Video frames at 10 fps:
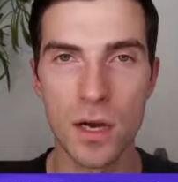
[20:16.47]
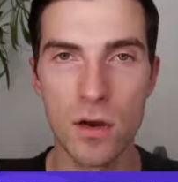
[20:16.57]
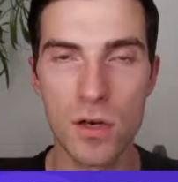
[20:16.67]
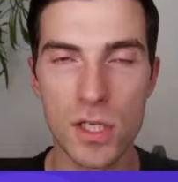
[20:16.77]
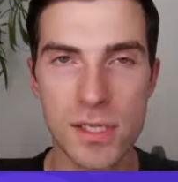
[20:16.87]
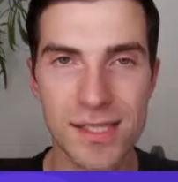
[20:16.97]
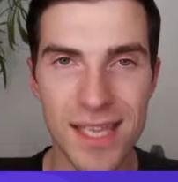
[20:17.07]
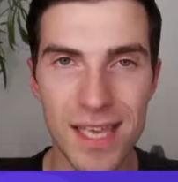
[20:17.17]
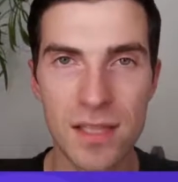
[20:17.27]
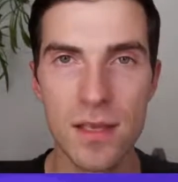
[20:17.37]

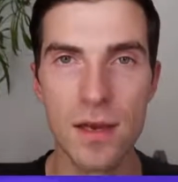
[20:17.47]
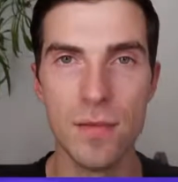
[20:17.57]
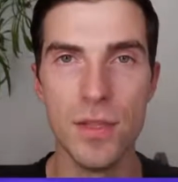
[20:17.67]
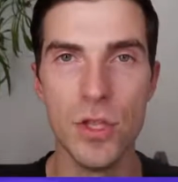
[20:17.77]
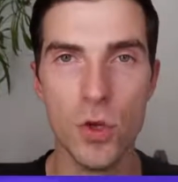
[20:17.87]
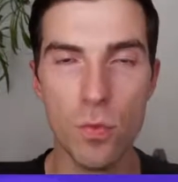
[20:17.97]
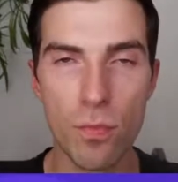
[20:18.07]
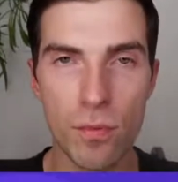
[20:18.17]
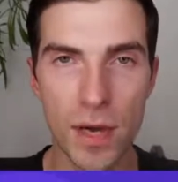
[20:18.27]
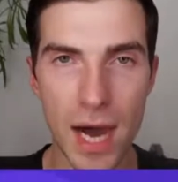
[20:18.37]
seeing new
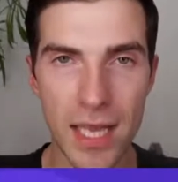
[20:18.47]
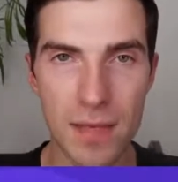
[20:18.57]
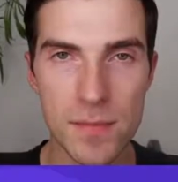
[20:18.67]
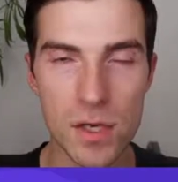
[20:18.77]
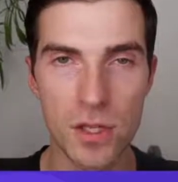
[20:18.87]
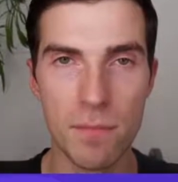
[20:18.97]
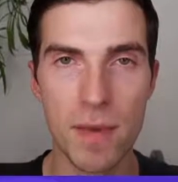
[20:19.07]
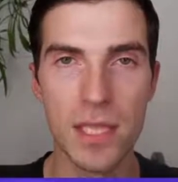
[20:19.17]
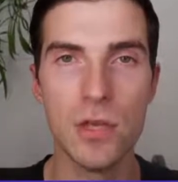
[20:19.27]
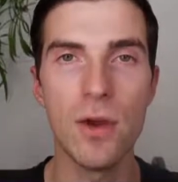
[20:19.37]
items on the
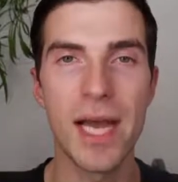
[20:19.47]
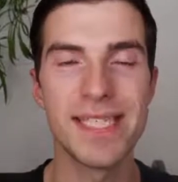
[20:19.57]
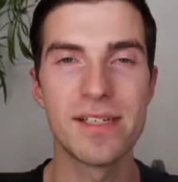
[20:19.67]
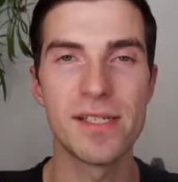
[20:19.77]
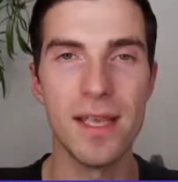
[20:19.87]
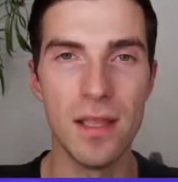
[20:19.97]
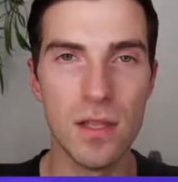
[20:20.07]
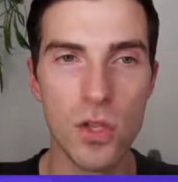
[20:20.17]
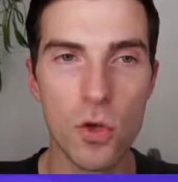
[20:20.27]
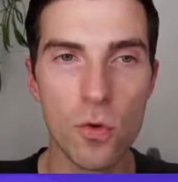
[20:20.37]
menu, as they're seeing
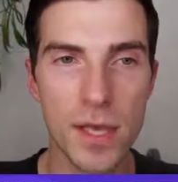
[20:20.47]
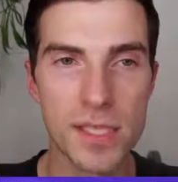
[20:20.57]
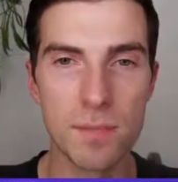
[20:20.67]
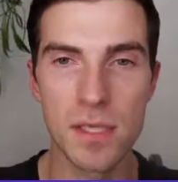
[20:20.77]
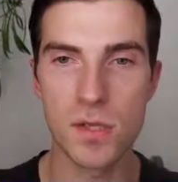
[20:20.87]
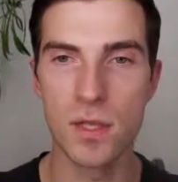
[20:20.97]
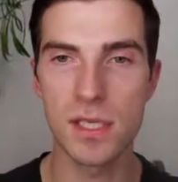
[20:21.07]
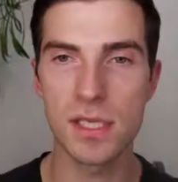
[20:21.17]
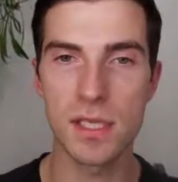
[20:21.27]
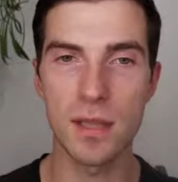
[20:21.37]
new recipes. So this
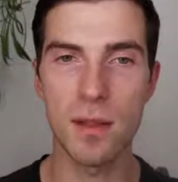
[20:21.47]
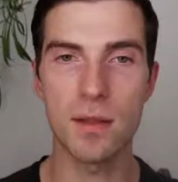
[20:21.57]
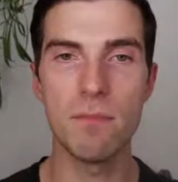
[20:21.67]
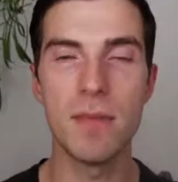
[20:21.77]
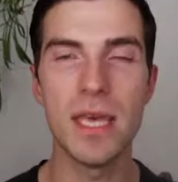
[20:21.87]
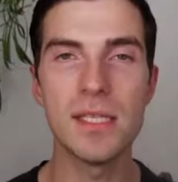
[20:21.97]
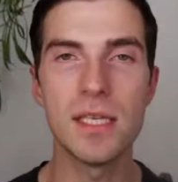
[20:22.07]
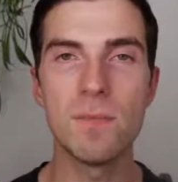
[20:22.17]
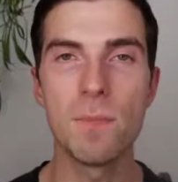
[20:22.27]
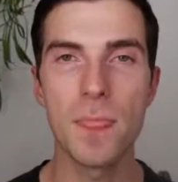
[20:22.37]
is an
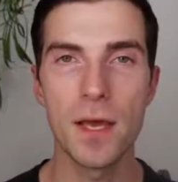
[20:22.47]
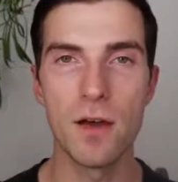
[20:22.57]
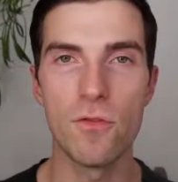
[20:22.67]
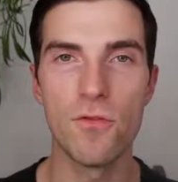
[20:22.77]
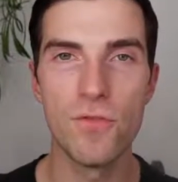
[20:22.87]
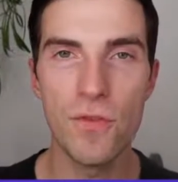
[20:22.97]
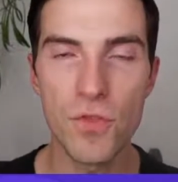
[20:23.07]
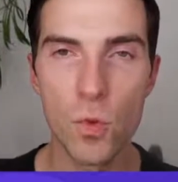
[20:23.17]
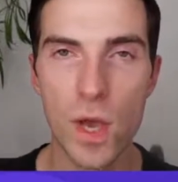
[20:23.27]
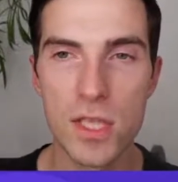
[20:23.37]
amazing 5th
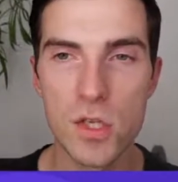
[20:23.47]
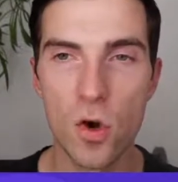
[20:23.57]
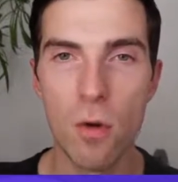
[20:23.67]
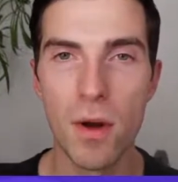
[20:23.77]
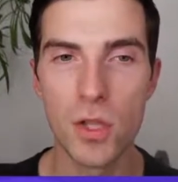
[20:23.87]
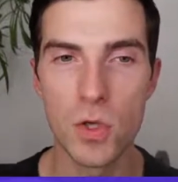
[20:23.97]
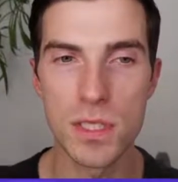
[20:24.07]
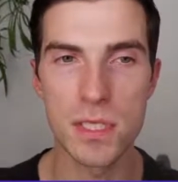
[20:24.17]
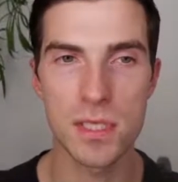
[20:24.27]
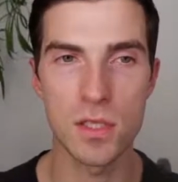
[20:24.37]
way to go about using
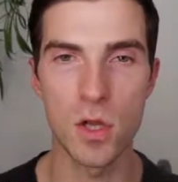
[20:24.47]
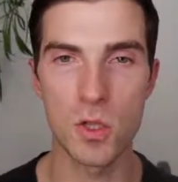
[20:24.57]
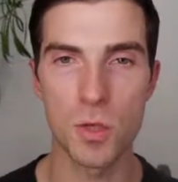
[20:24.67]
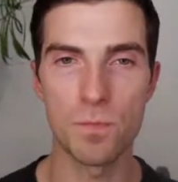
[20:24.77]
this technology.